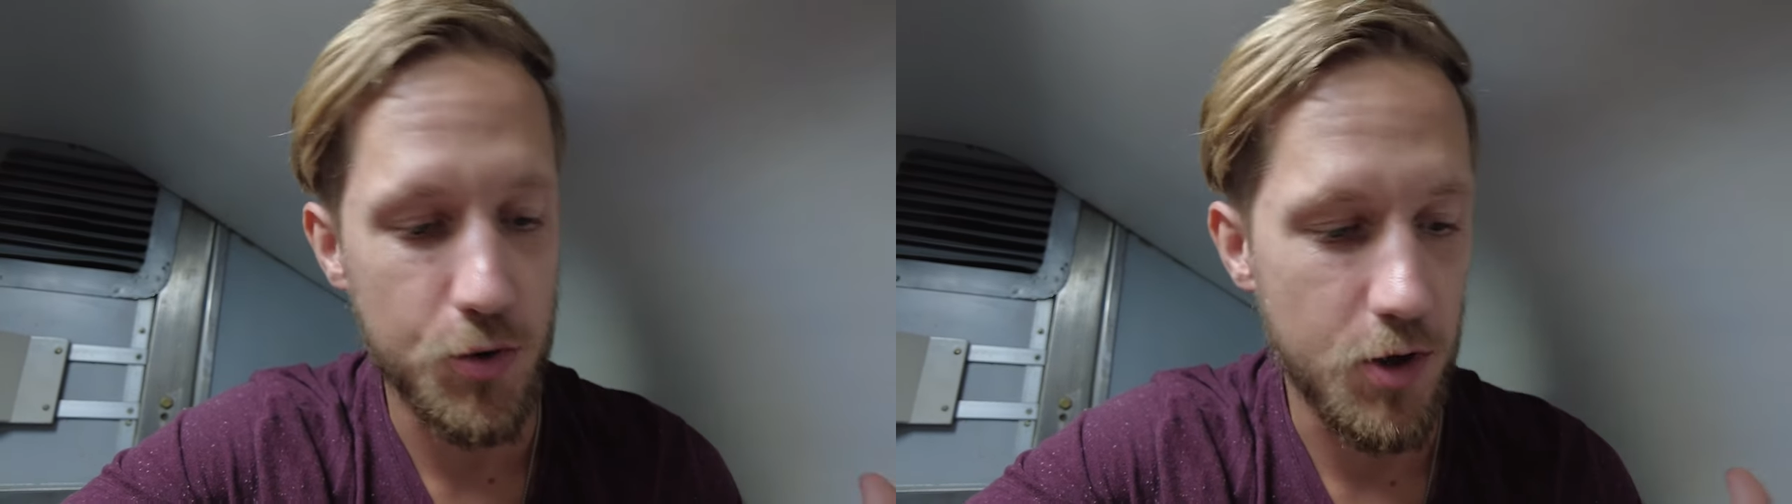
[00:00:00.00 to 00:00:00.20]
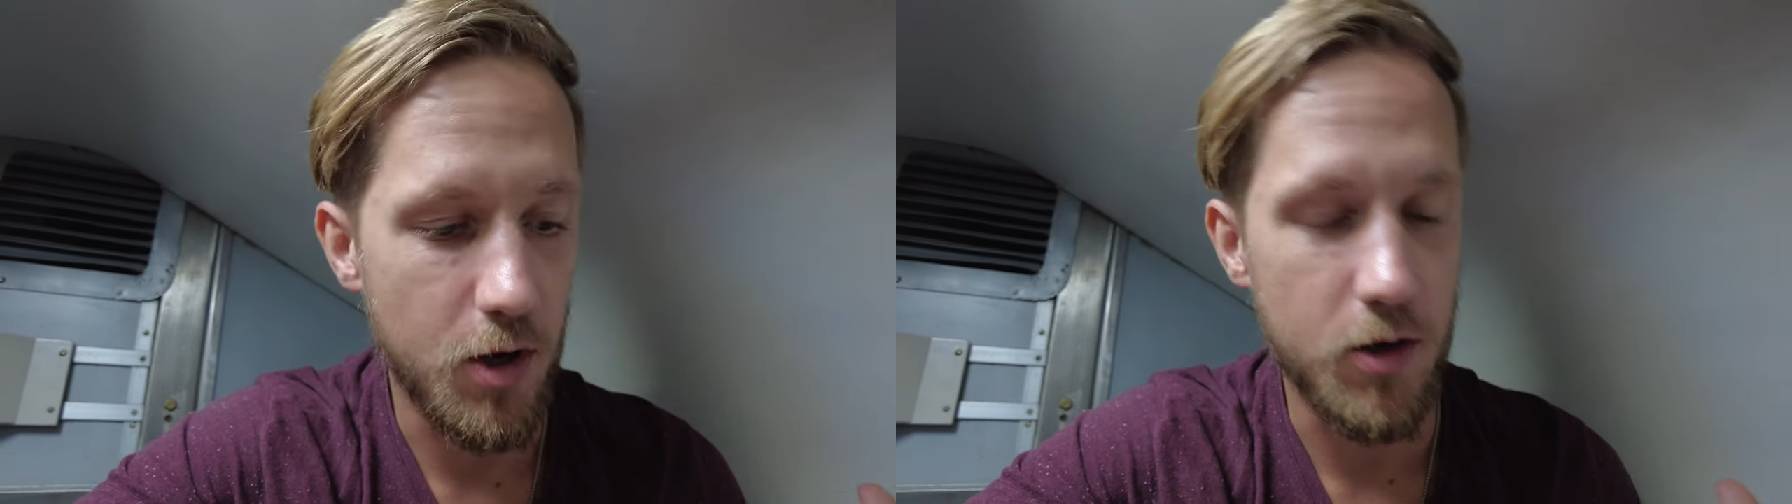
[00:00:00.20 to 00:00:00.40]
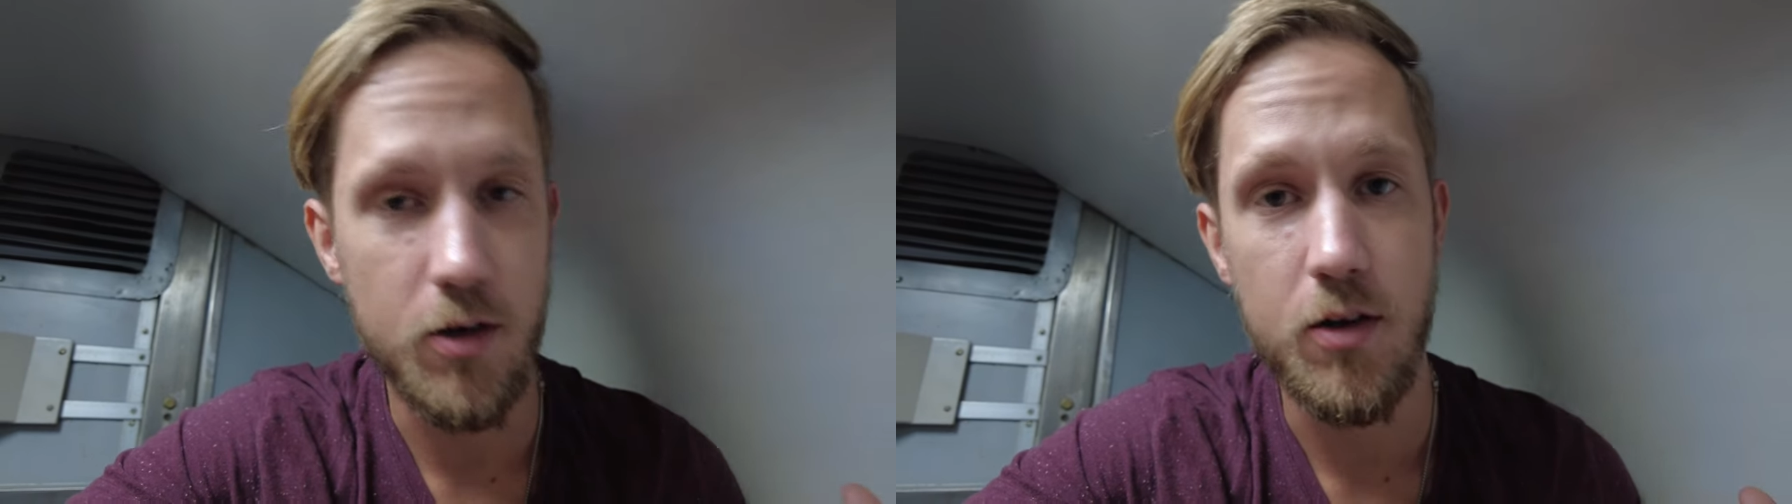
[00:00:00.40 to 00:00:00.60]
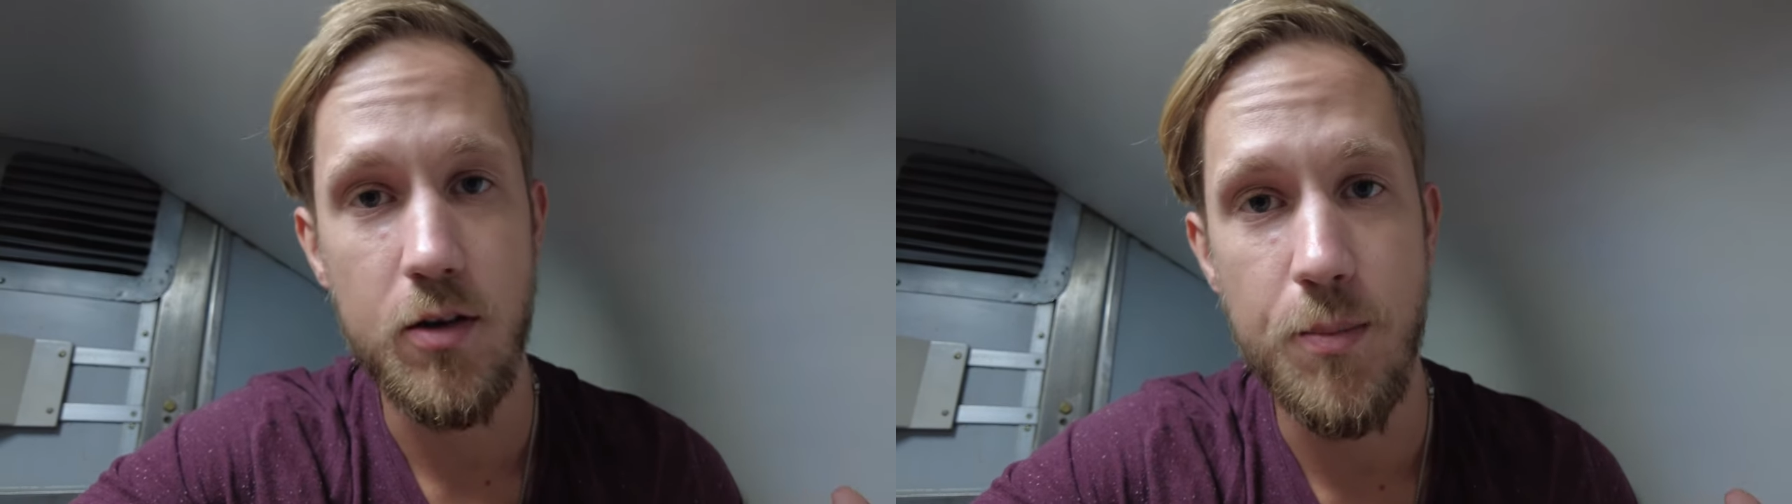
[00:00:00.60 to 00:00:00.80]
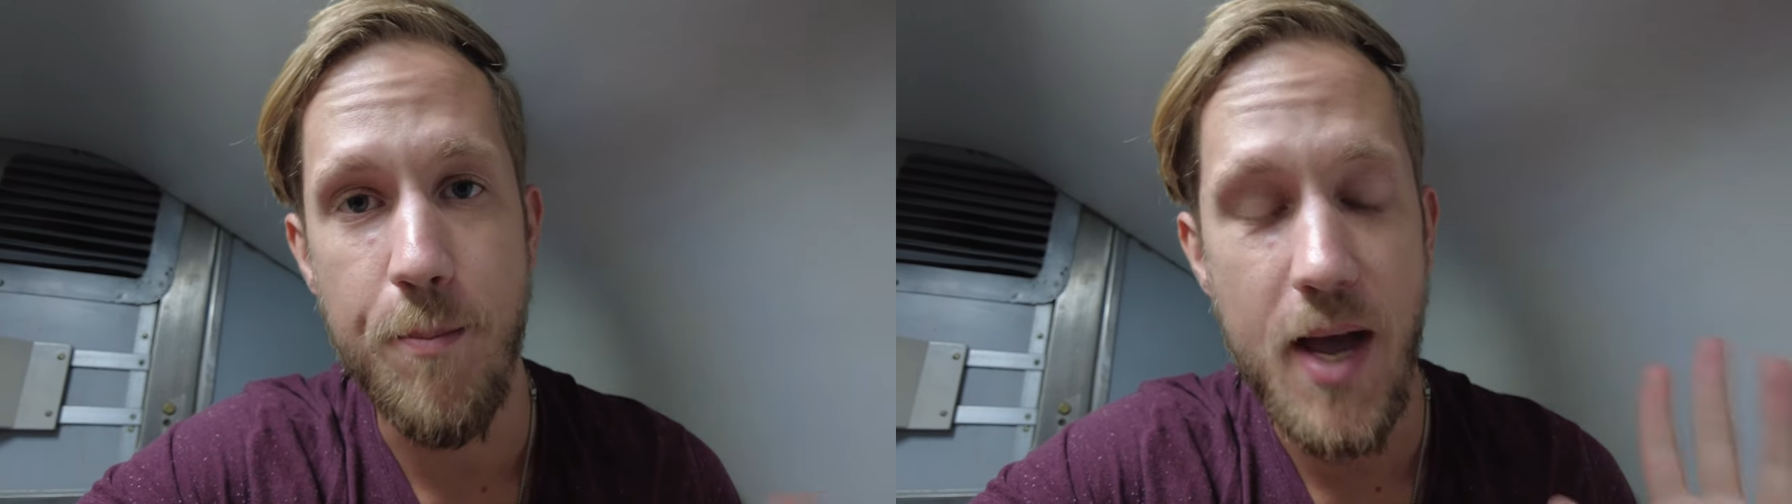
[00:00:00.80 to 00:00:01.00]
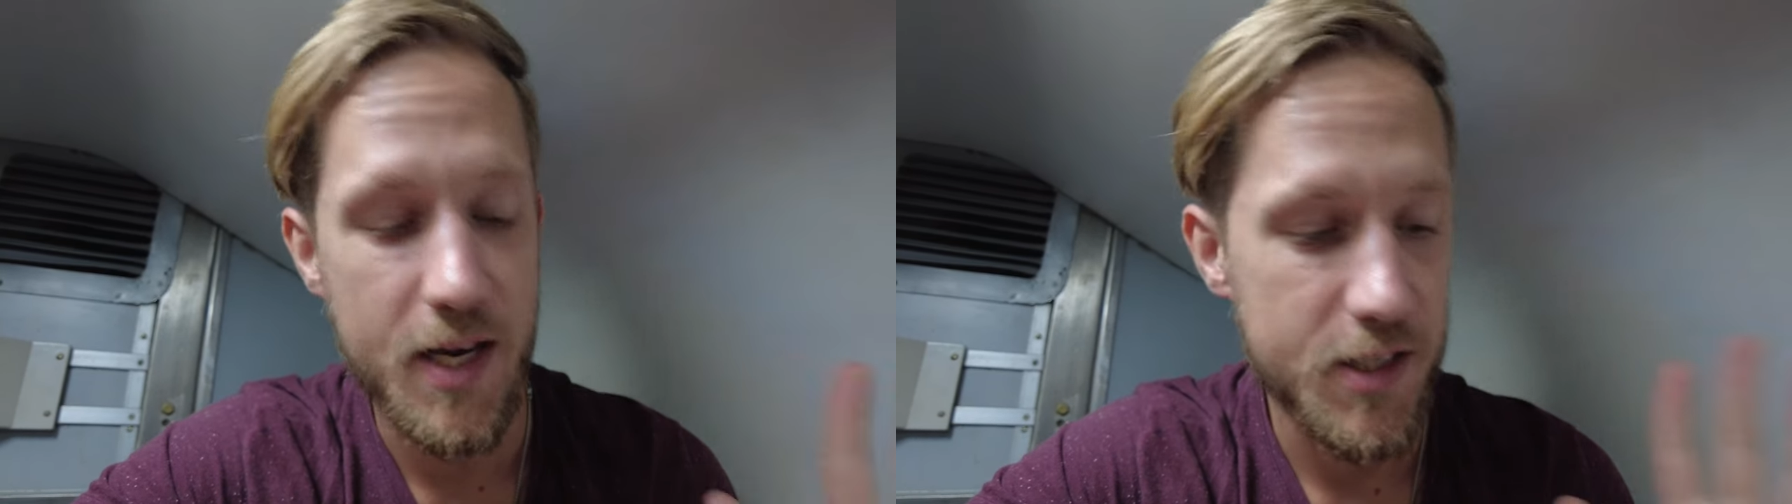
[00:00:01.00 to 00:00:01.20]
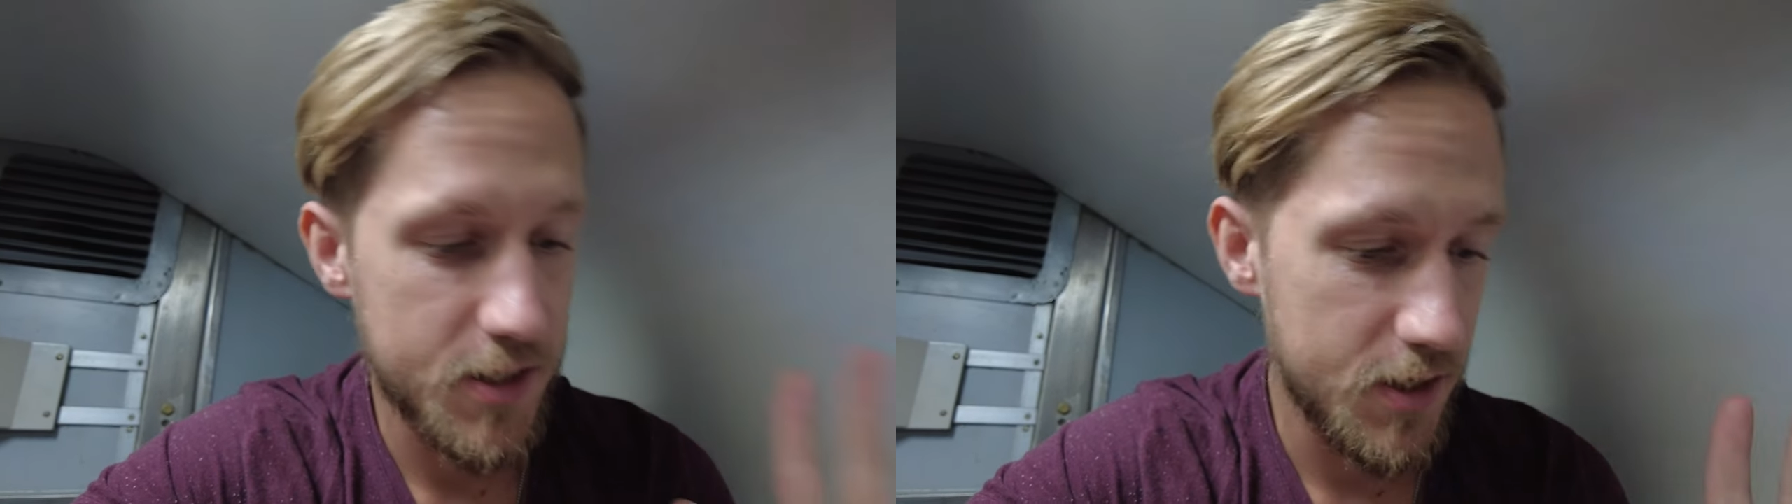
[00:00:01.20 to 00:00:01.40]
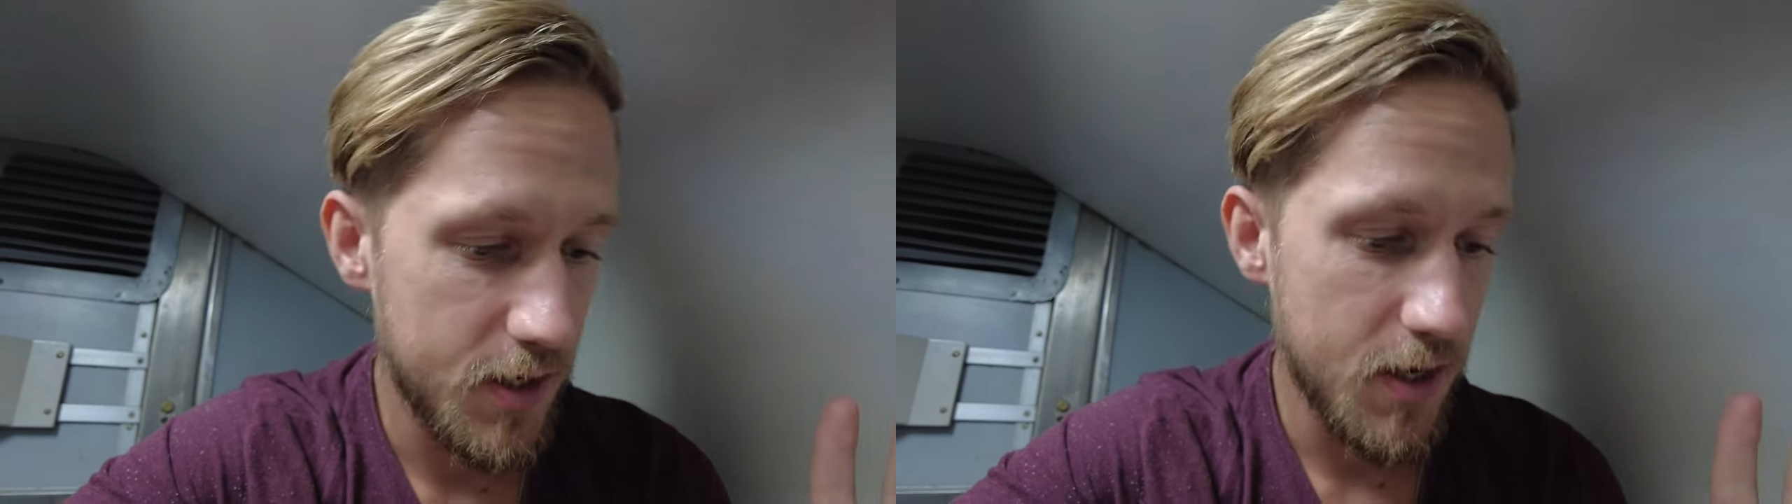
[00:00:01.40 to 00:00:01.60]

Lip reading: dollar max,